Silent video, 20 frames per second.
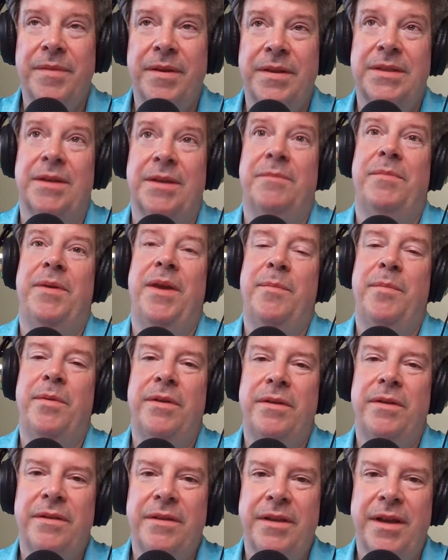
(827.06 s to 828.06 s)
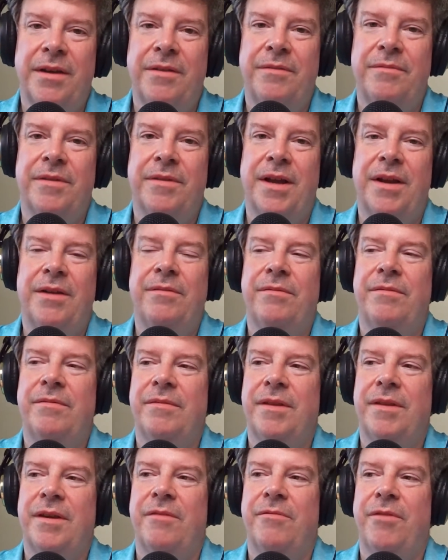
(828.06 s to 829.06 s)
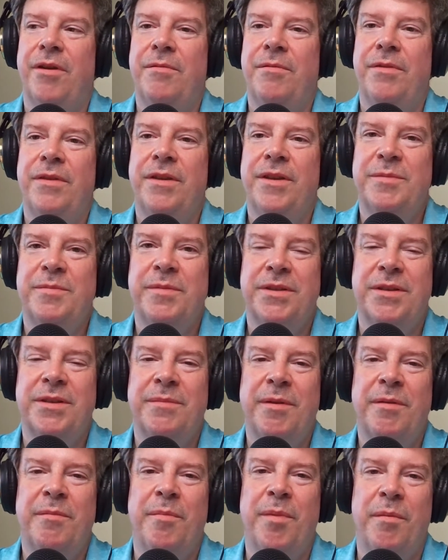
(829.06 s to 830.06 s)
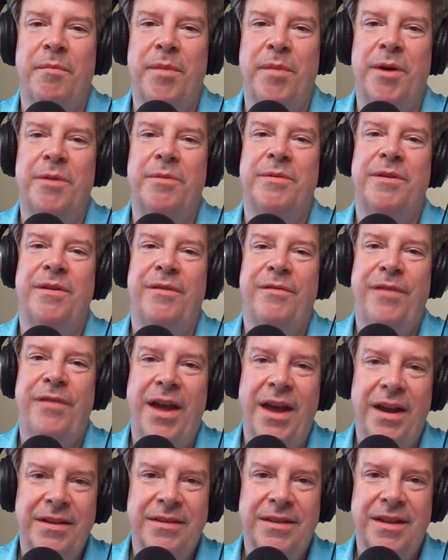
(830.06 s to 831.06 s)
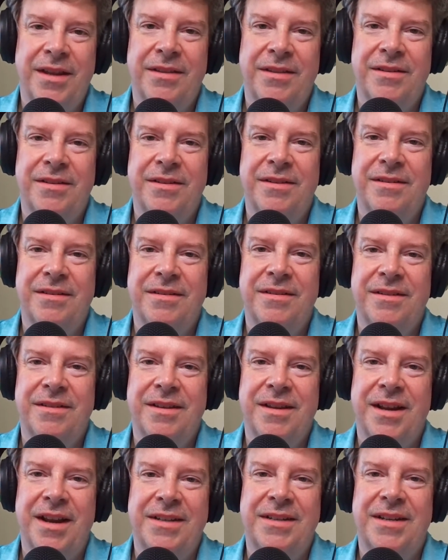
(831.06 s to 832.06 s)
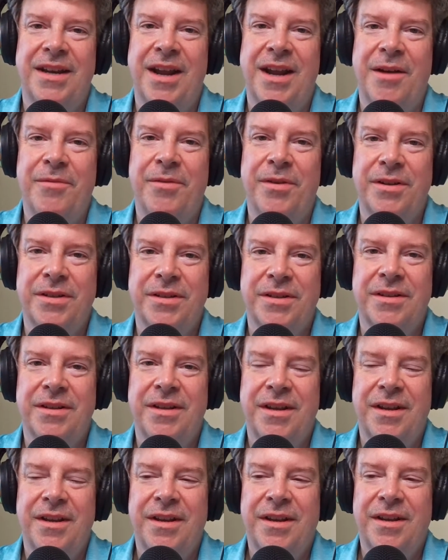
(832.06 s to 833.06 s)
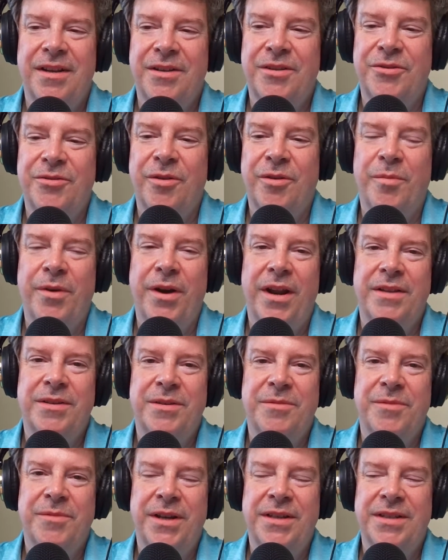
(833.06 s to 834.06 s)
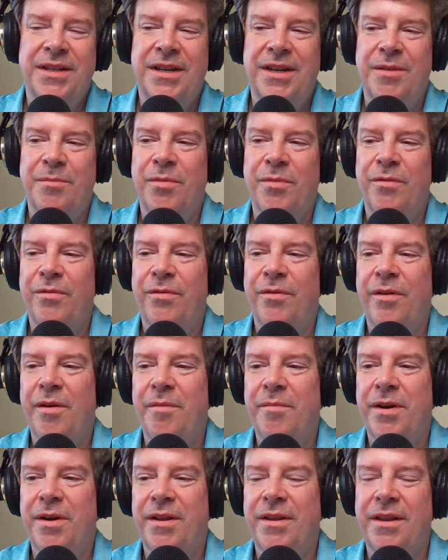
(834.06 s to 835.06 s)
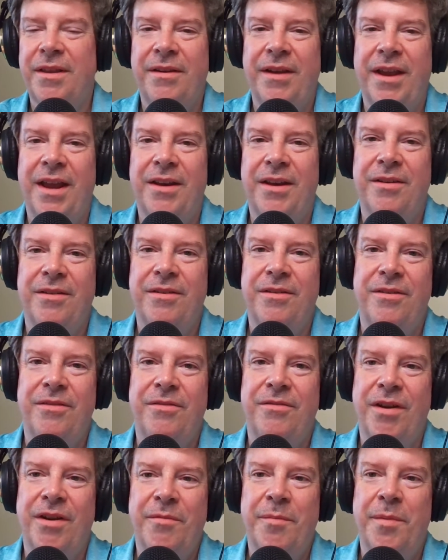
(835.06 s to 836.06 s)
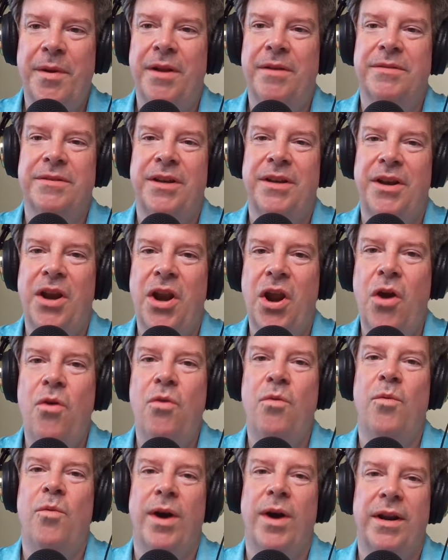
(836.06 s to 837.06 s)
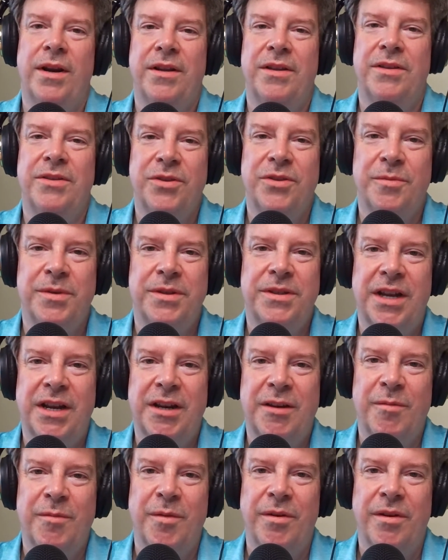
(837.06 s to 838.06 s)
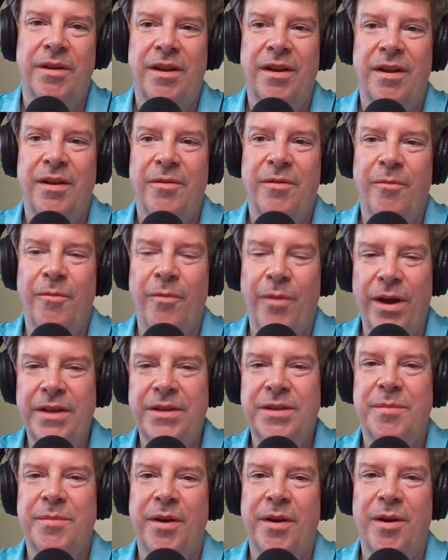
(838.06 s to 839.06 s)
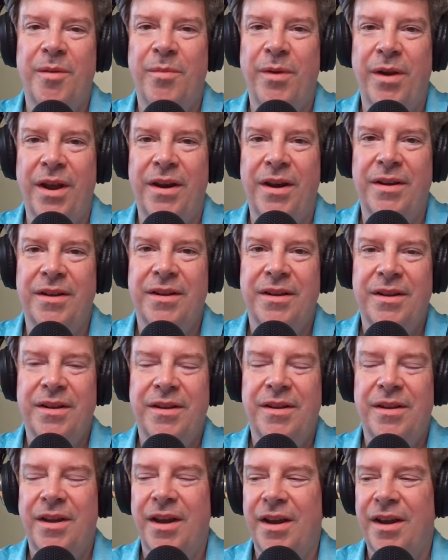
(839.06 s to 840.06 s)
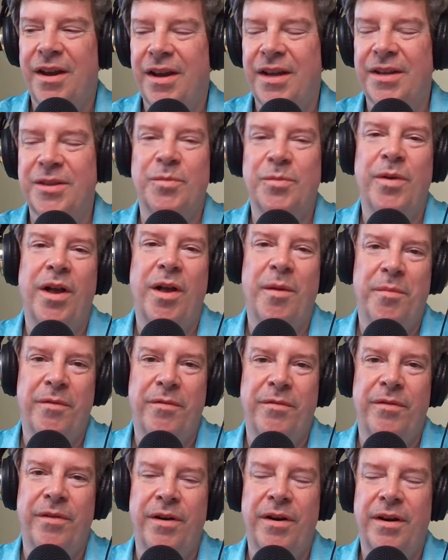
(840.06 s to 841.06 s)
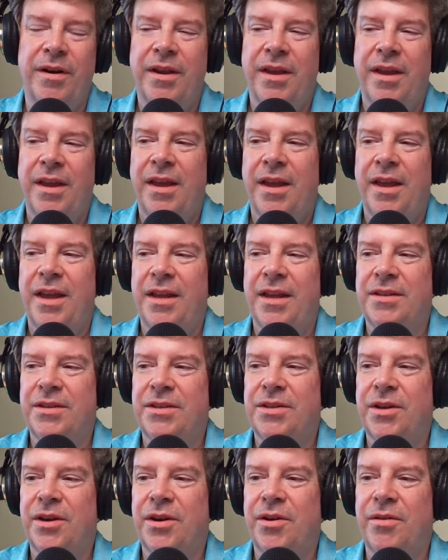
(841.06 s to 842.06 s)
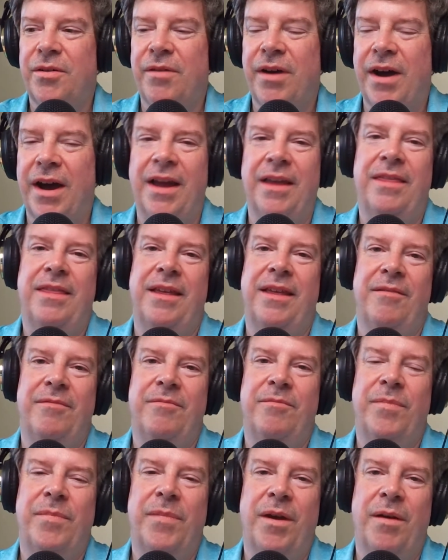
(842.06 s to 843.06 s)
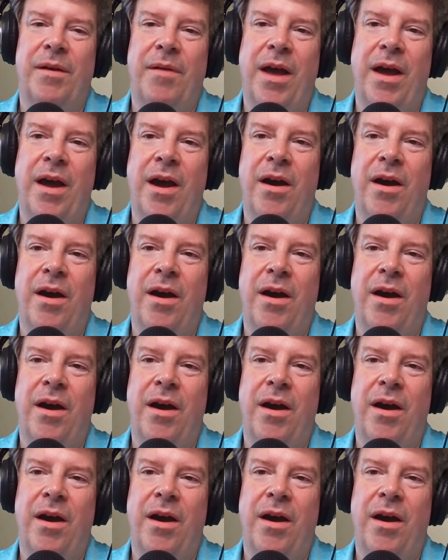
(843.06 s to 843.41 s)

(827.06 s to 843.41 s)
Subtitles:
some people, I don't agree with this, but some people bemoan the fact that the connected networks control brands in ways they didn't before. But on the other hand, you've never been able to know what consumer sentiment was about your brand as well before. And so I think the